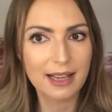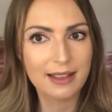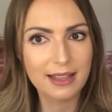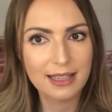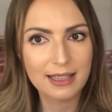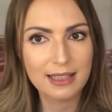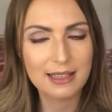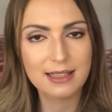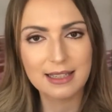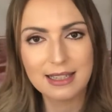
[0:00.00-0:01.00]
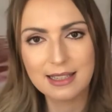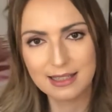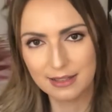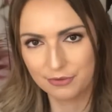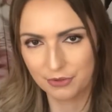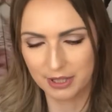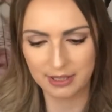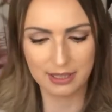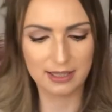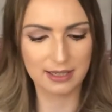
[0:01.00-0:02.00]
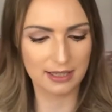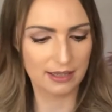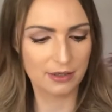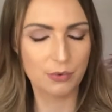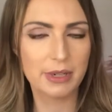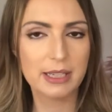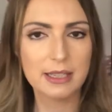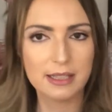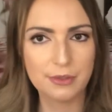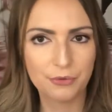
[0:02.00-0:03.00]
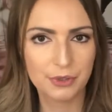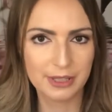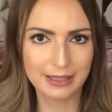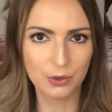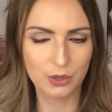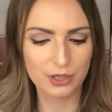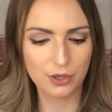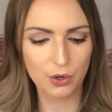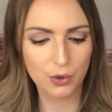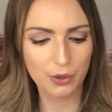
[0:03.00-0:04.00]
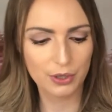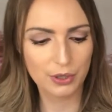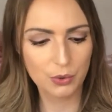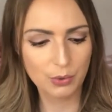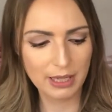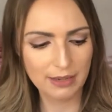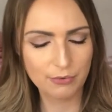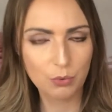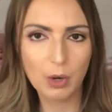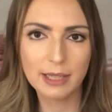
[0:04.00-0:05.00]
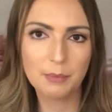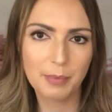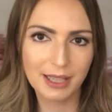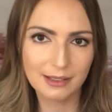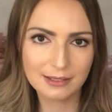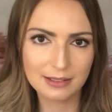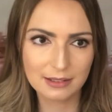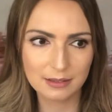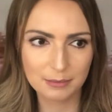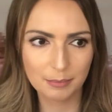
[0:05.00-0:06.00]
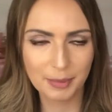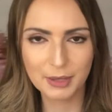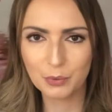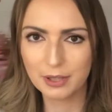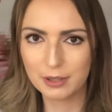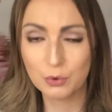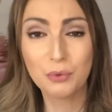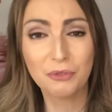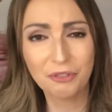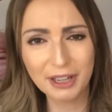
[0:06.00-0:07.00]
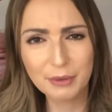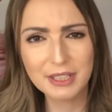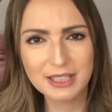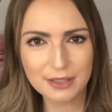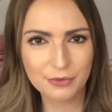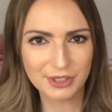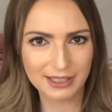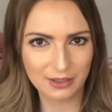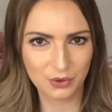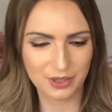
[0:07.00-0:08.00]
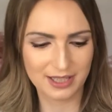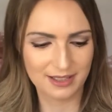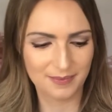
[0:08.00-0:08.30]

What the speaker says: I think it's different. It's really a different look. So you will have one belt, but with two very different looks.